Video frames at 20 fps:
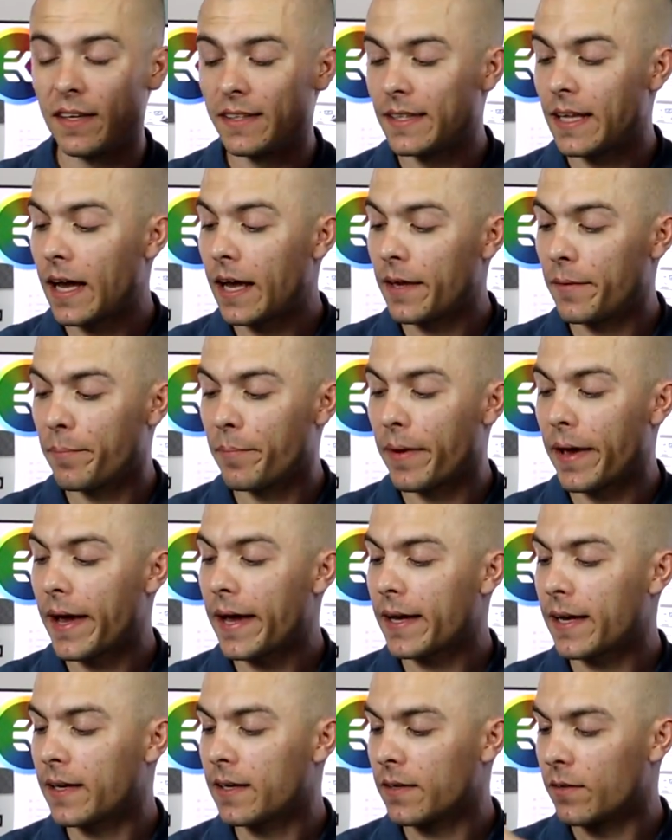dye,
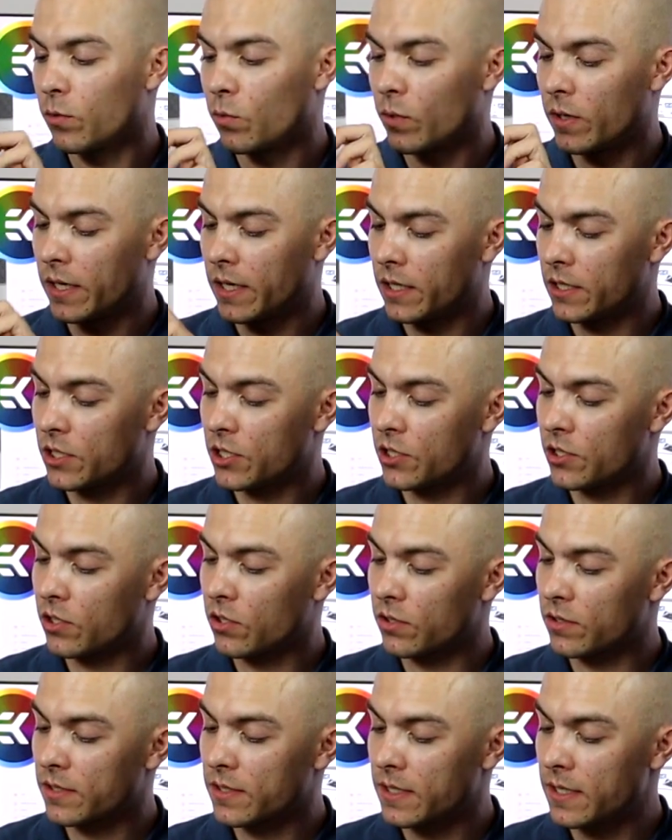pack which
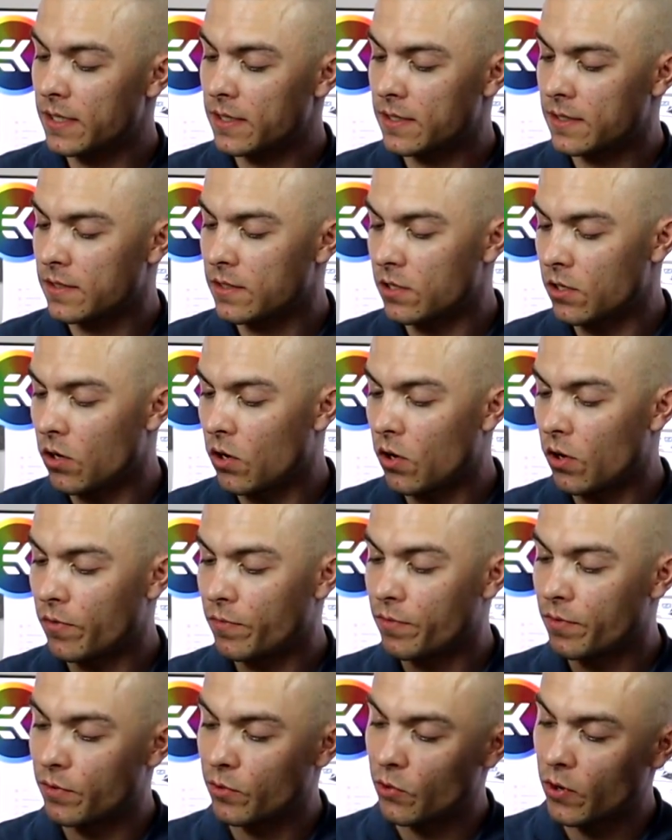consists
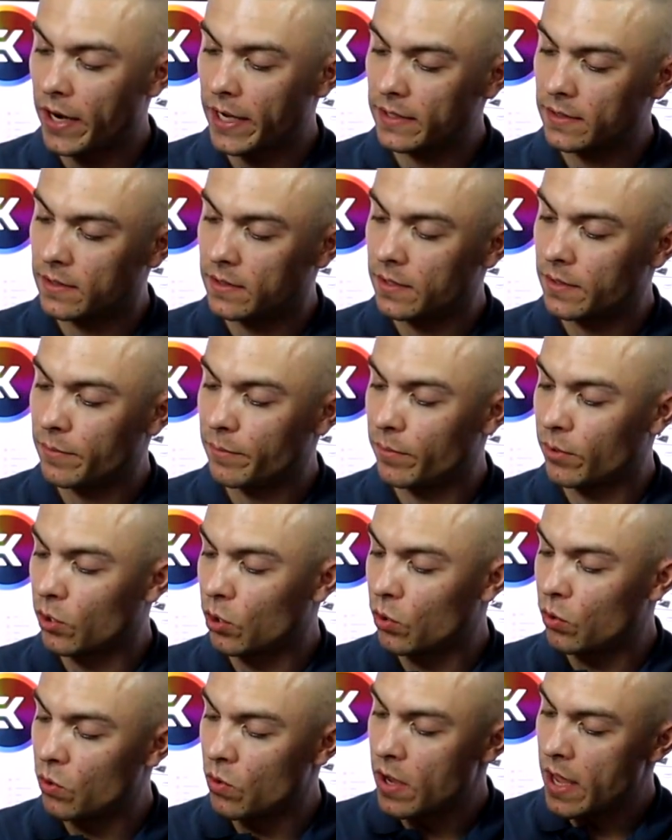of red
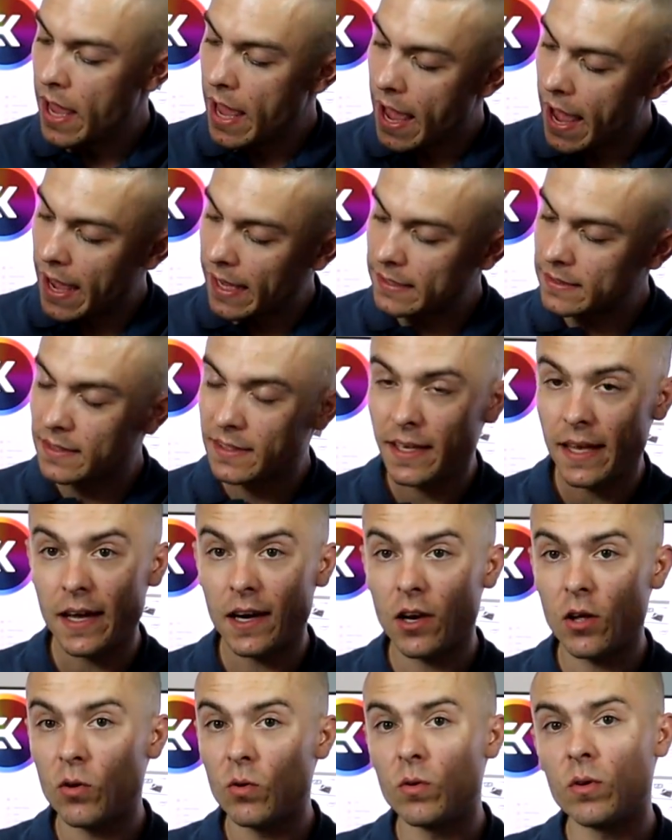blue and
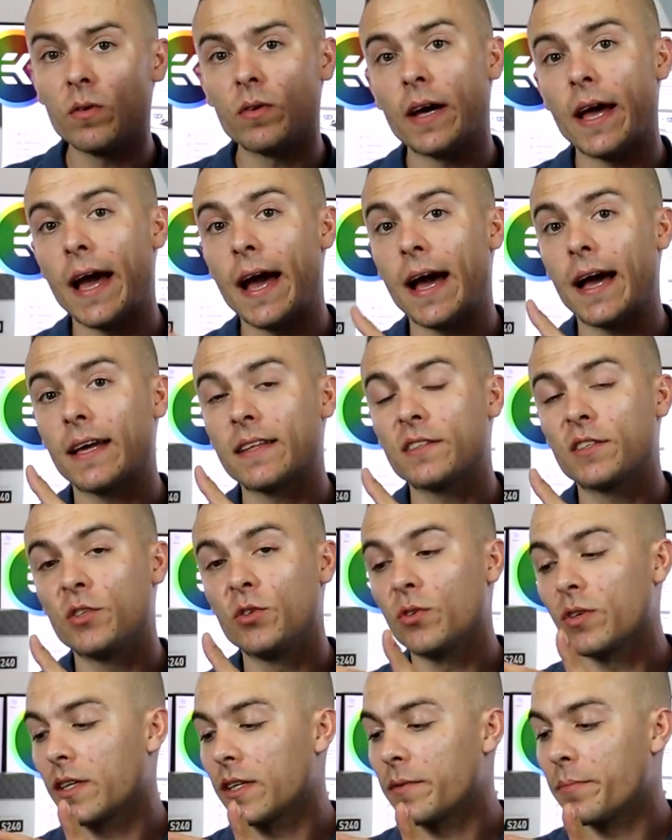yellow and
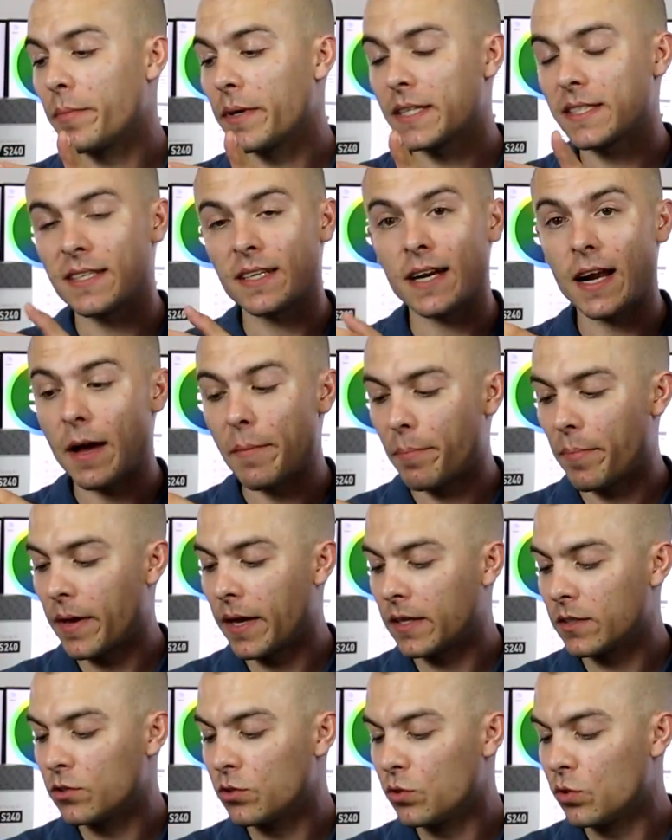you can mix it up
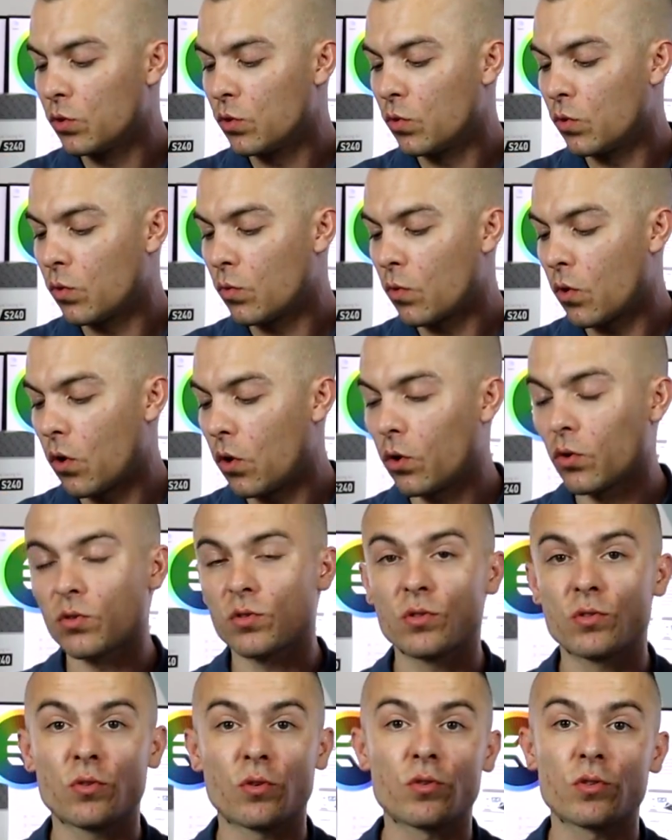and do all
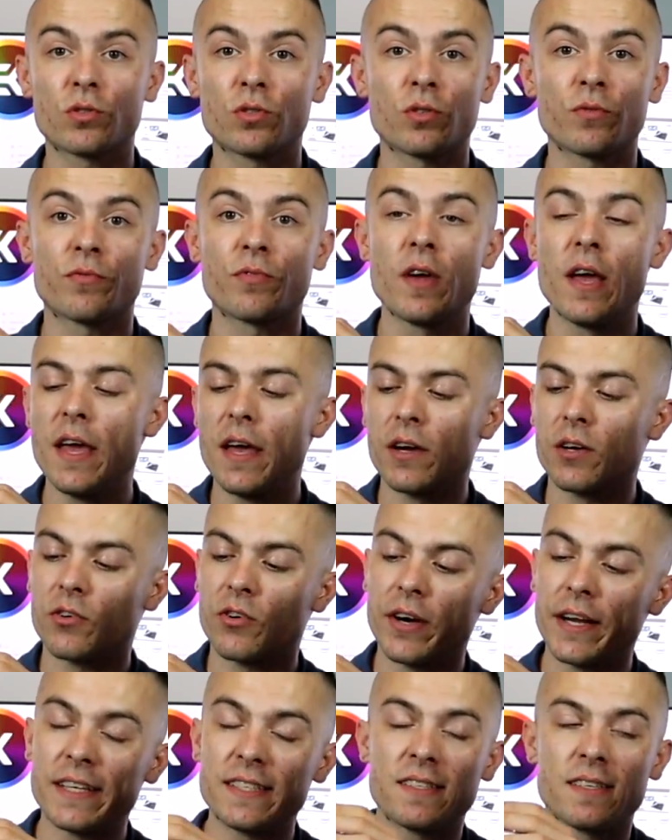sorts of
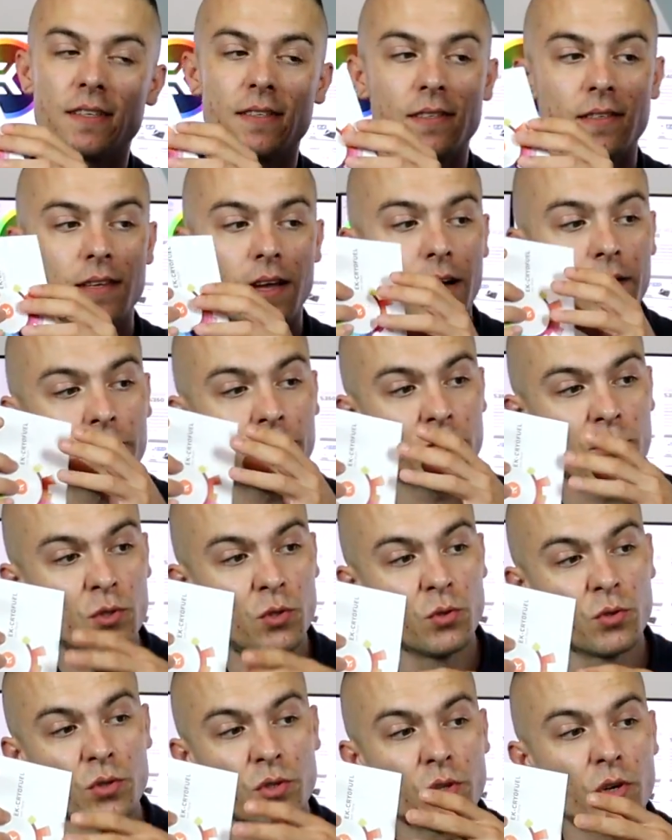crazy stuff
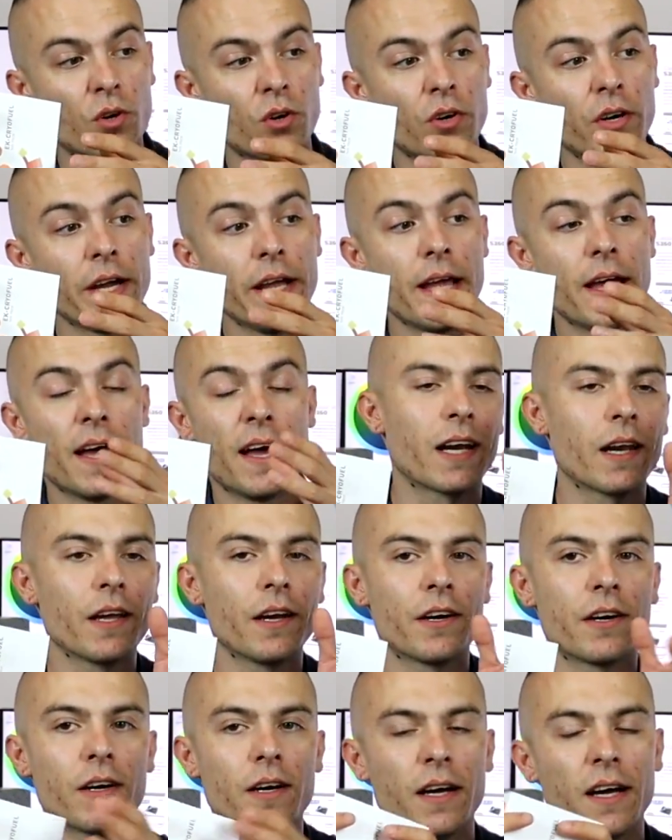to your
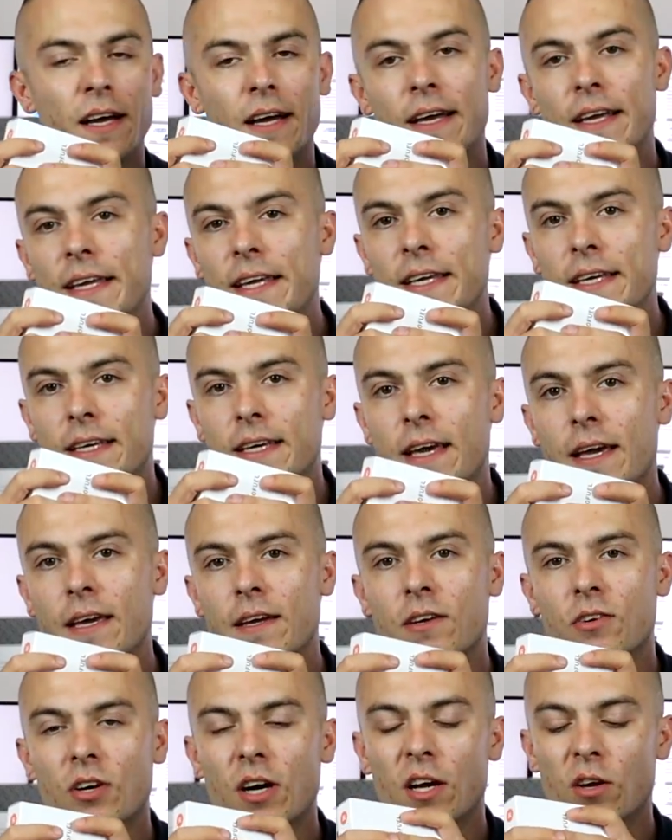clear uh,
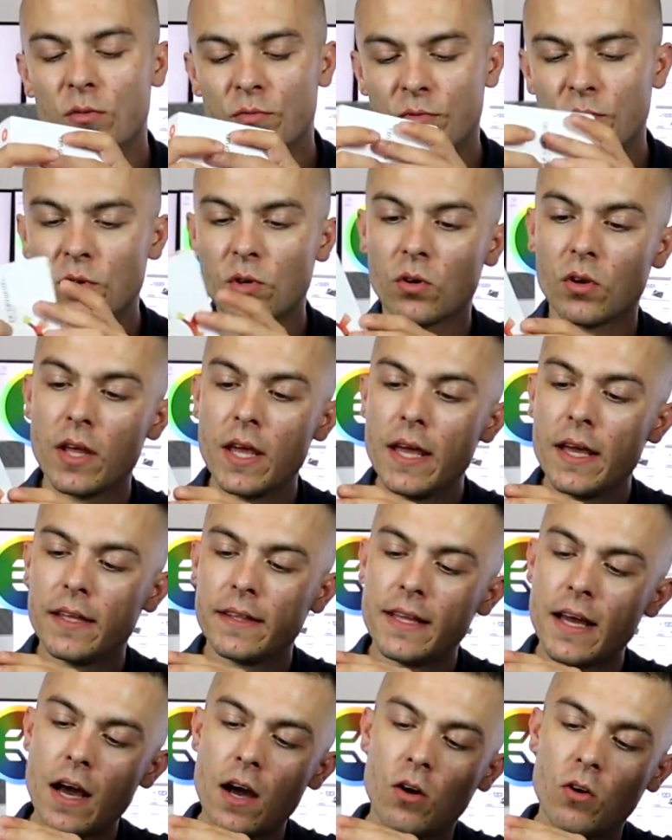EK Cryofuel
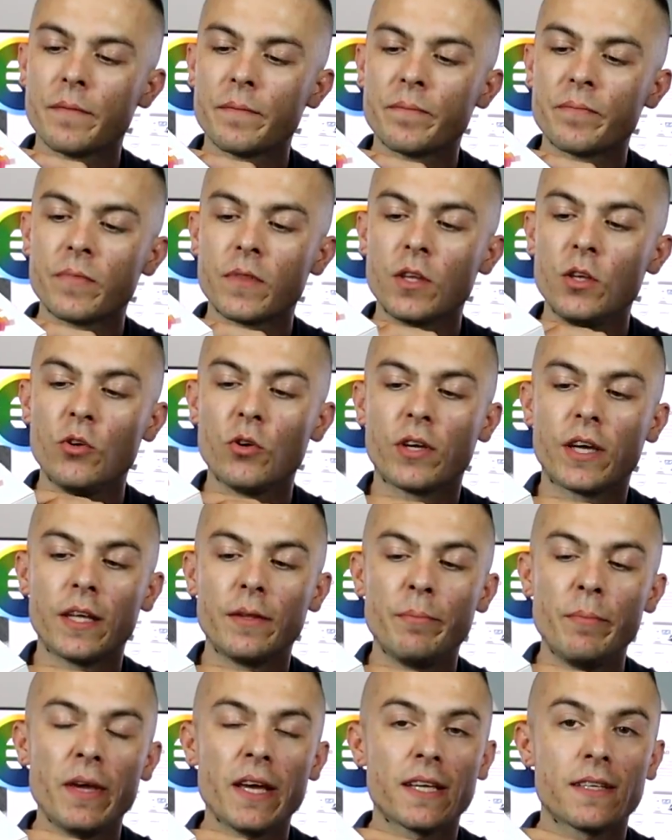now you
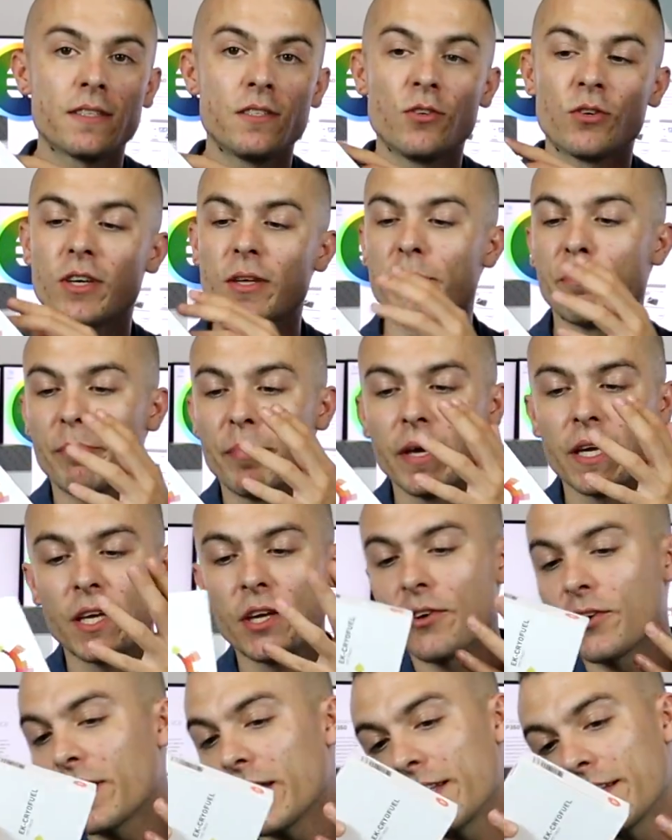can mix you can pick
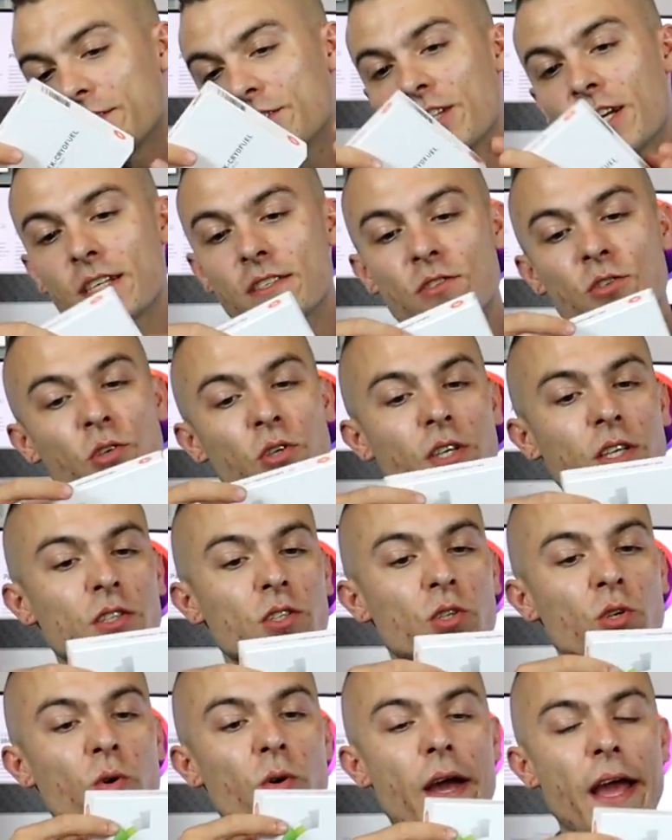you can adjust you
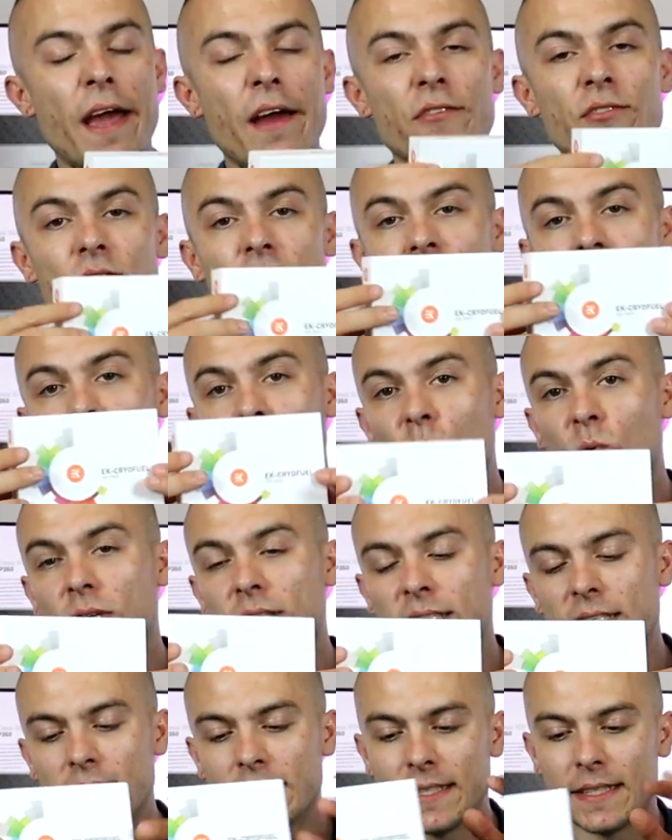can do everything
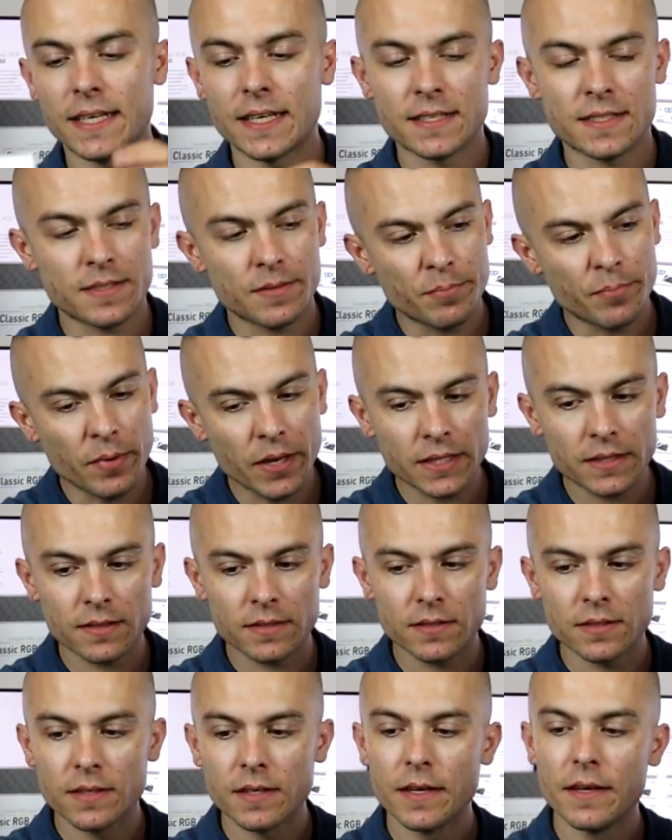with this
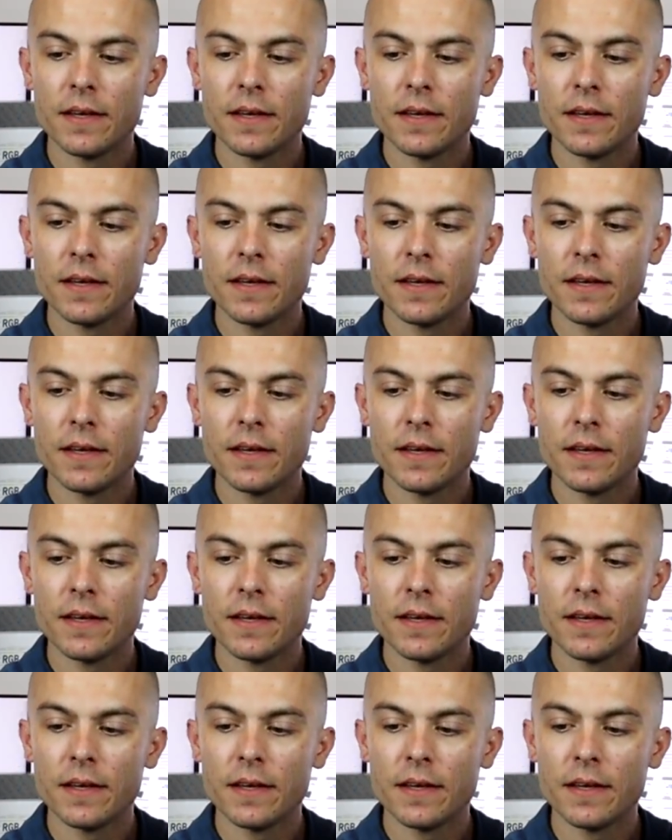but